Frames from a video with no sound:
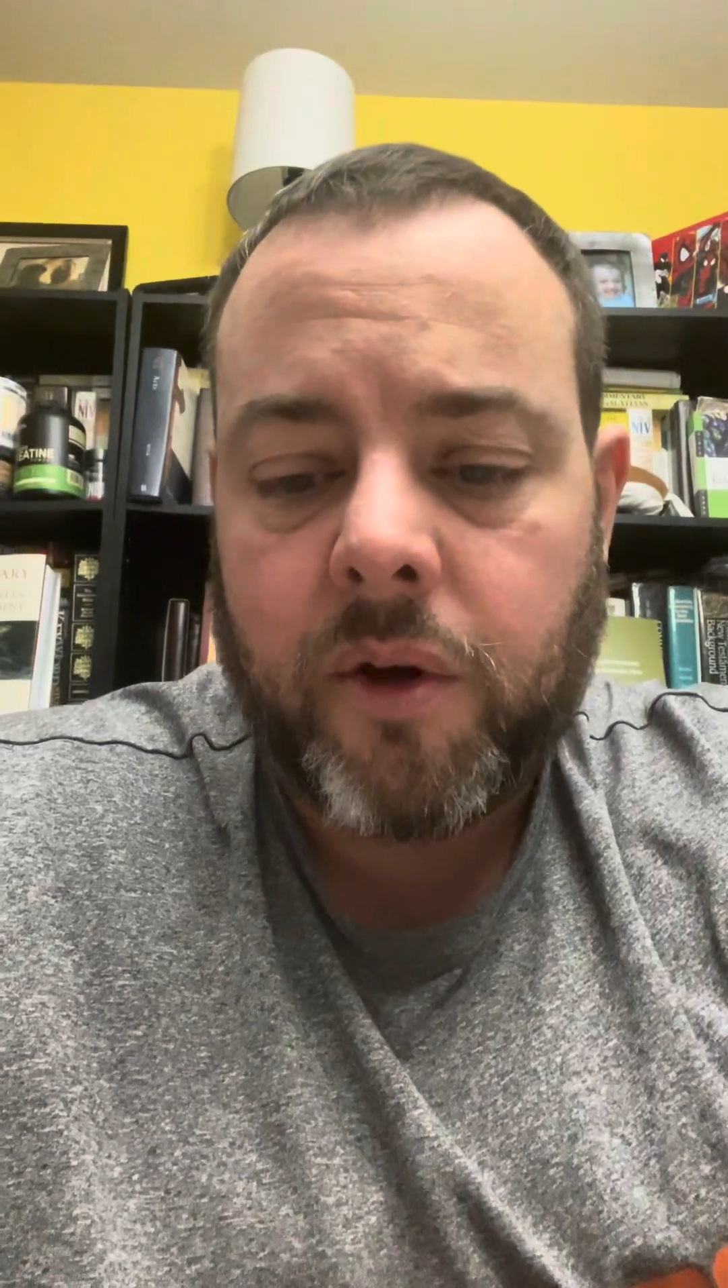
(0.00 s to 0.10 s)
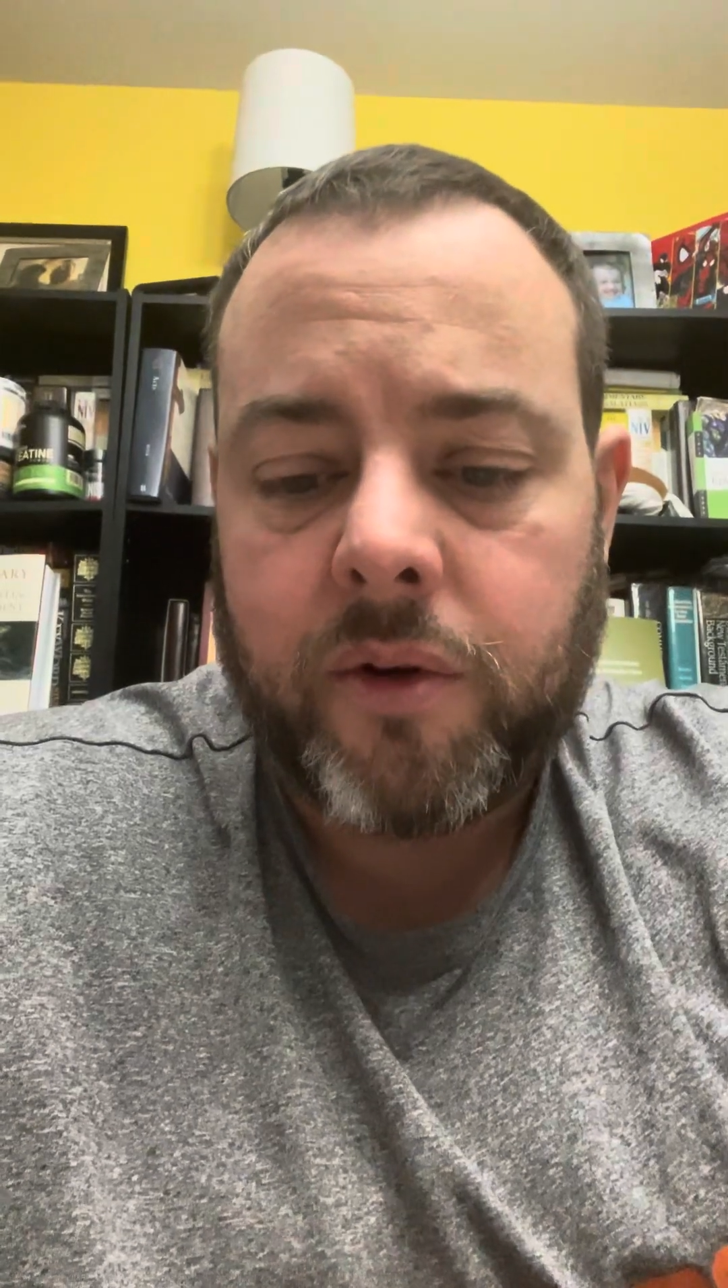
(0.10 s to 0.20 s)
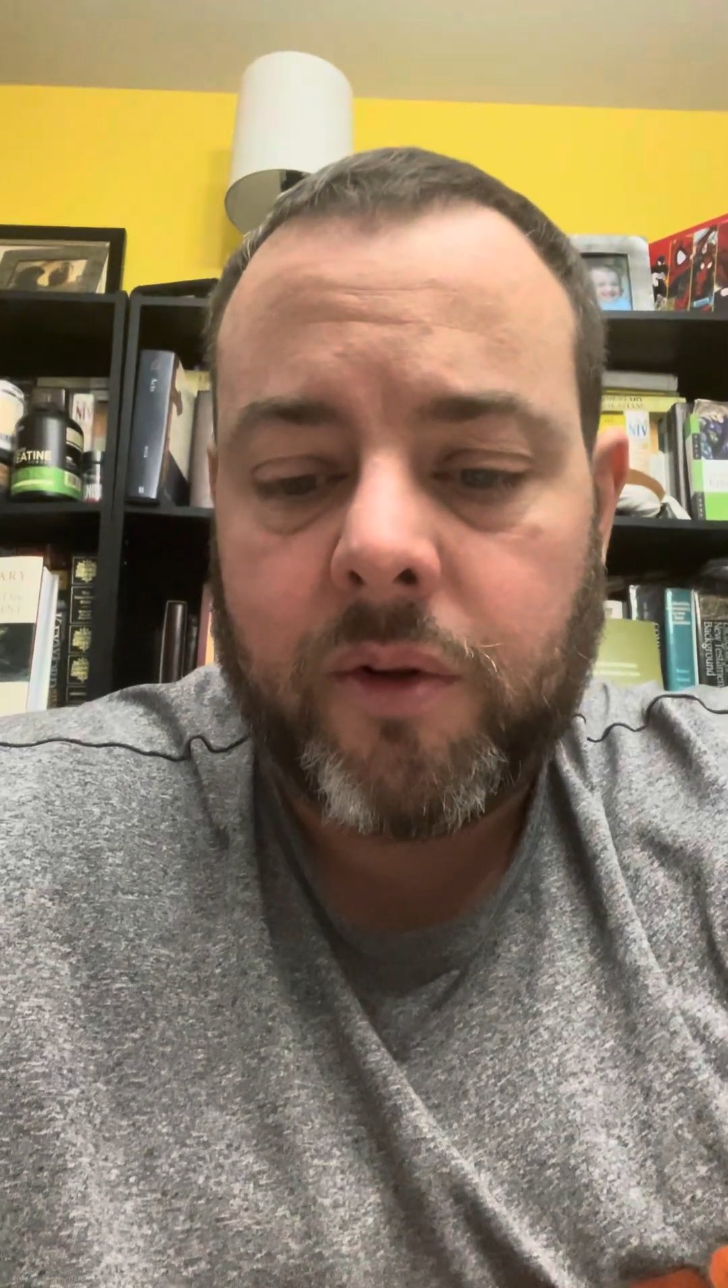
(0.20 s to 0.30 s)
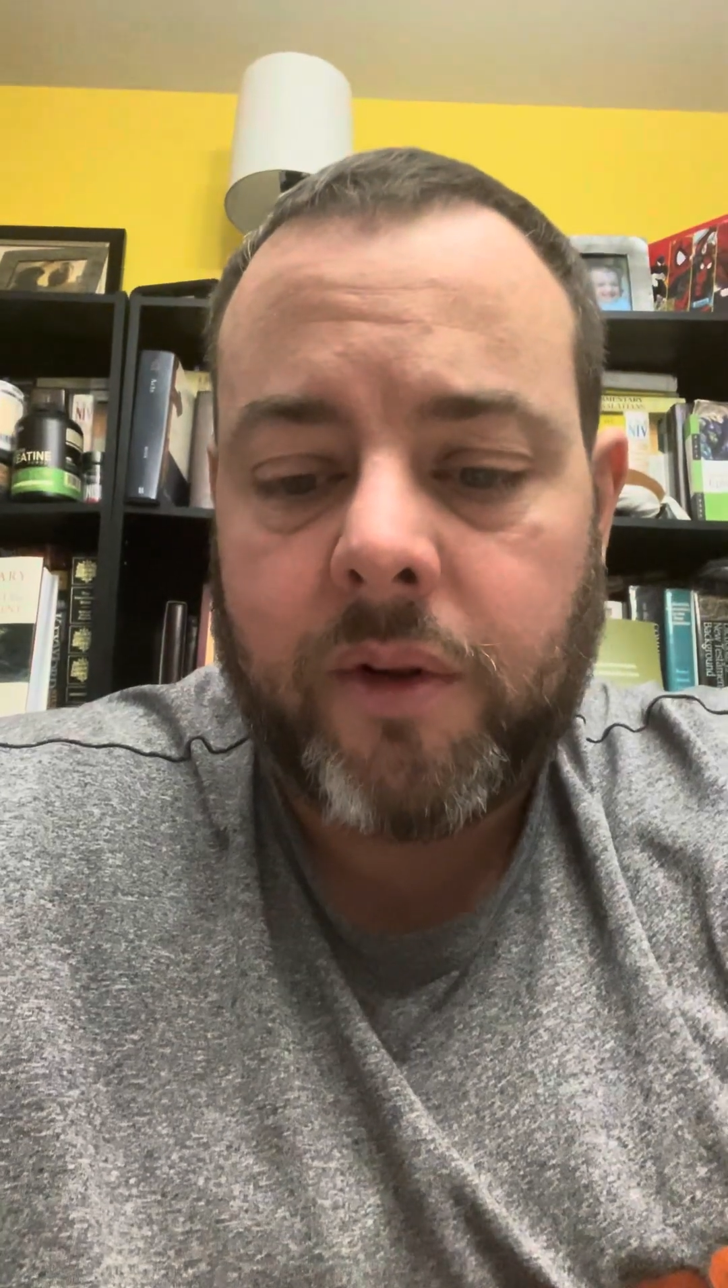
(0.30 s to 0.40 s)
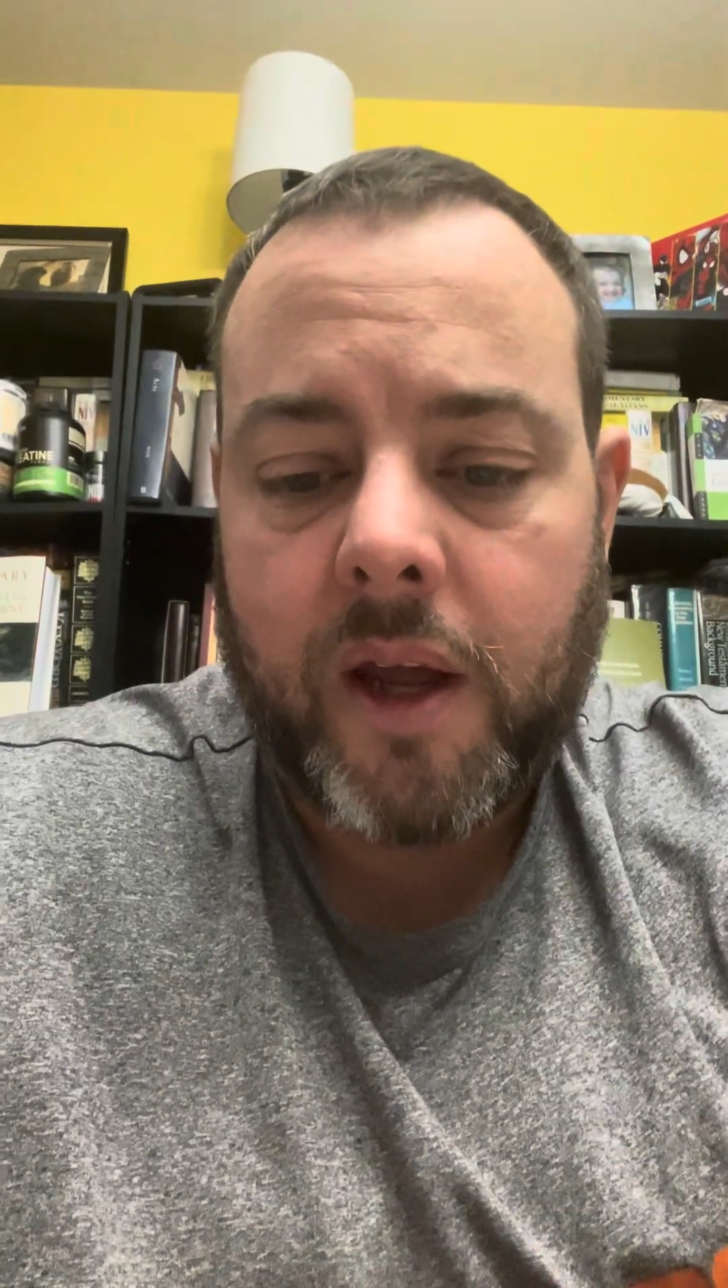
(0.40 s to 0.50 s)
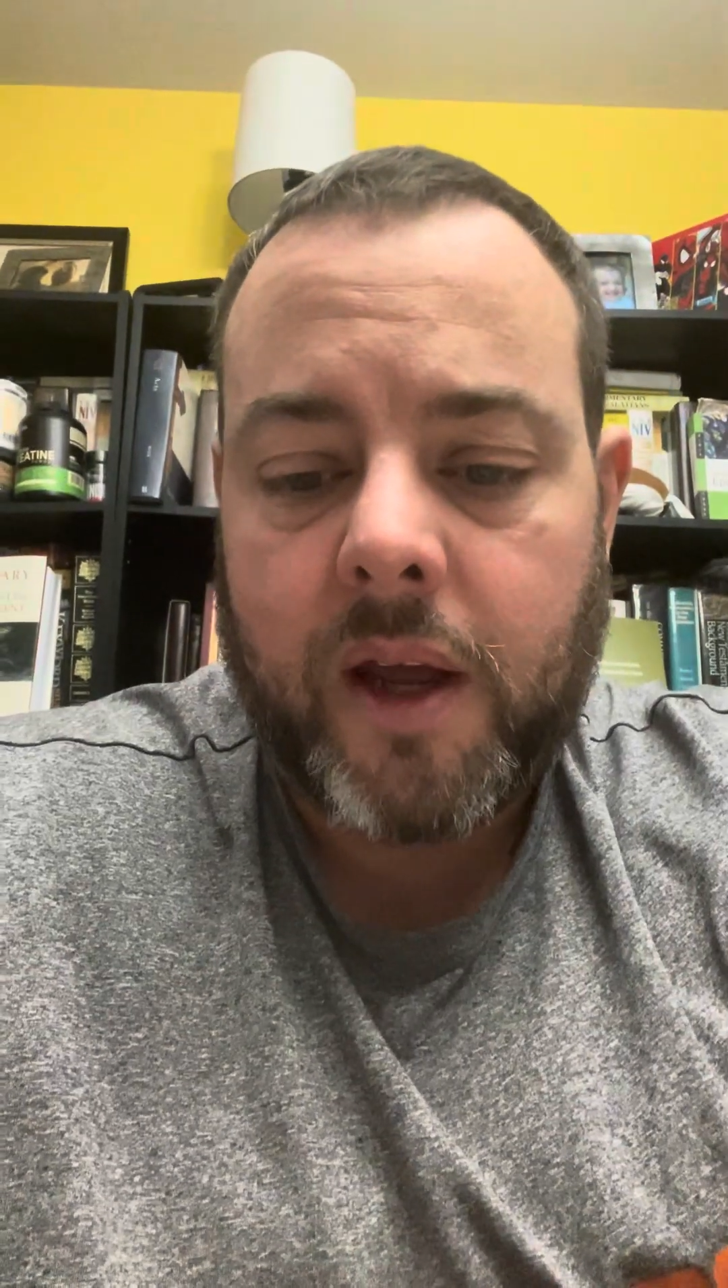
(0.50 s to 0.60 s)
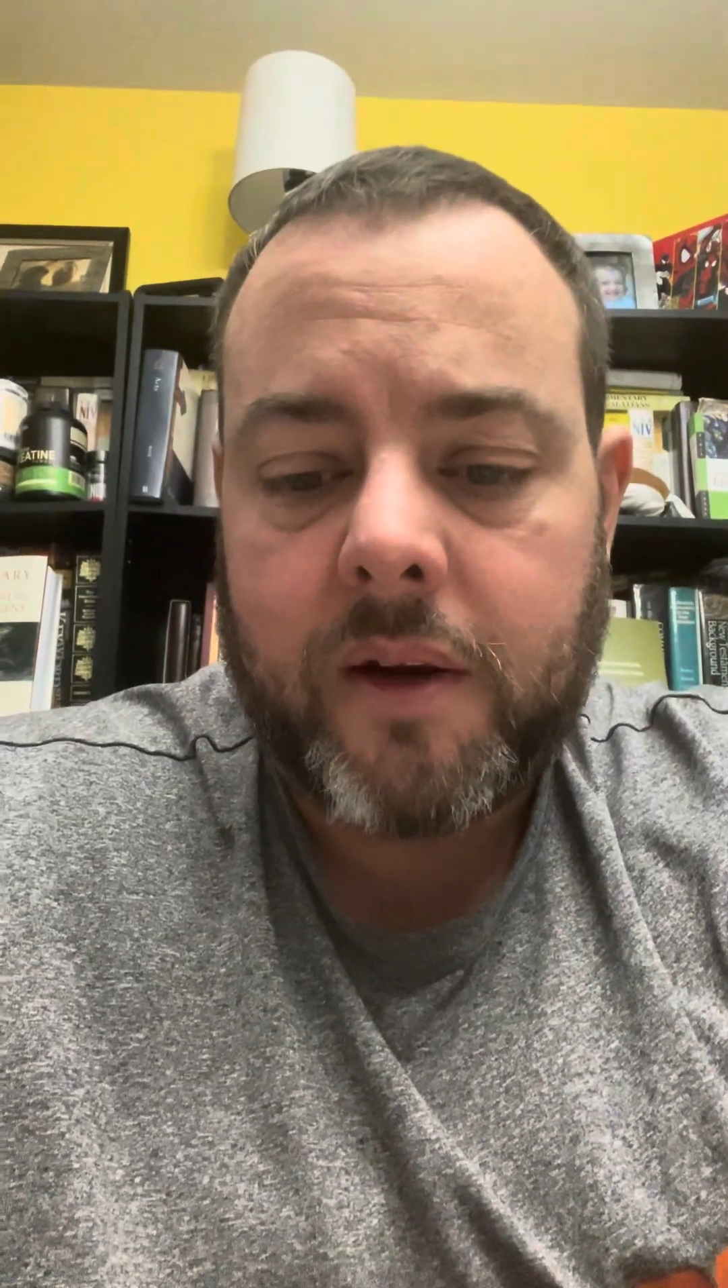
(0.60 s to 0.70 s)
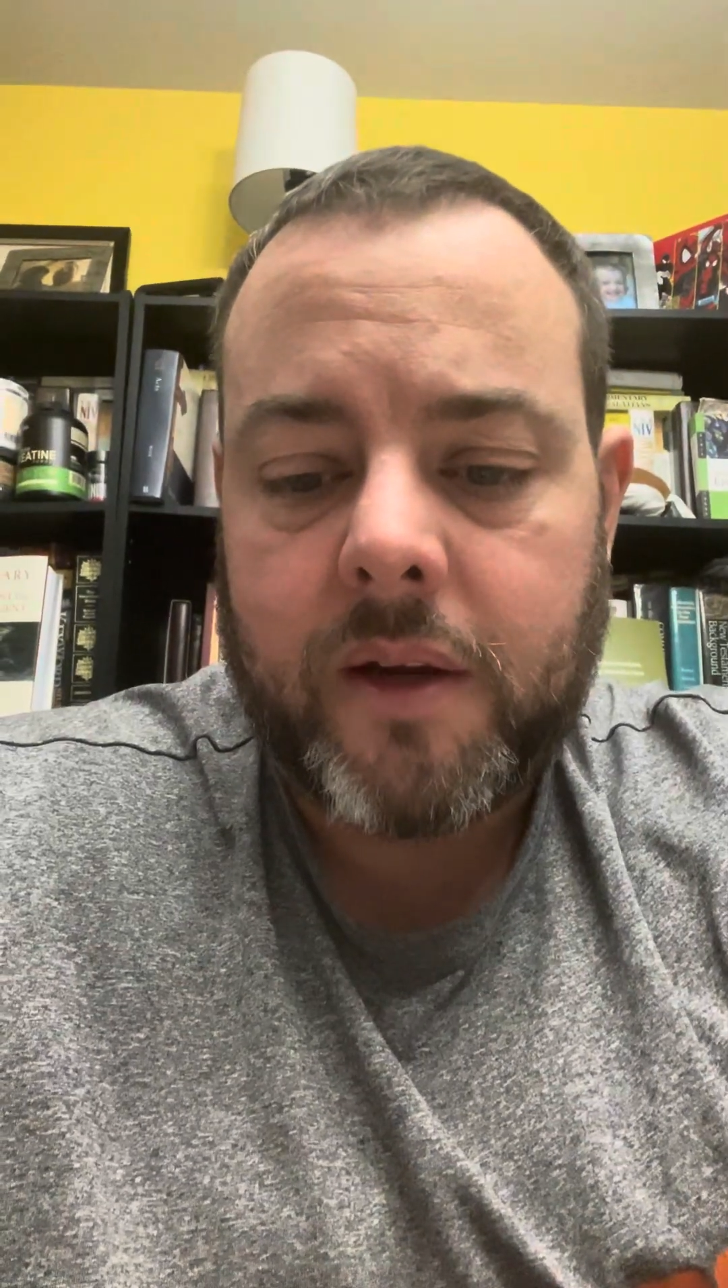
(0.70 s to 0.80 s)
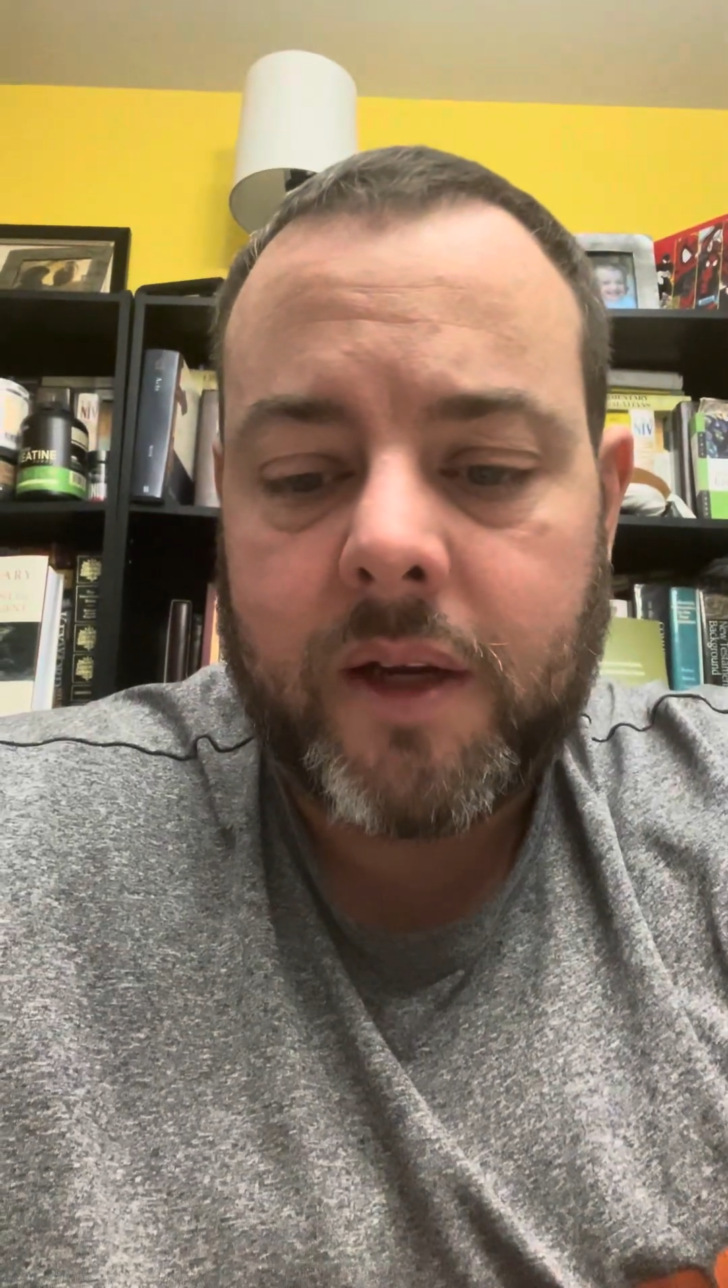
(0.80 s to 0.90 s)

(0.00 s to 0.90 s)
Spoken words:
do that.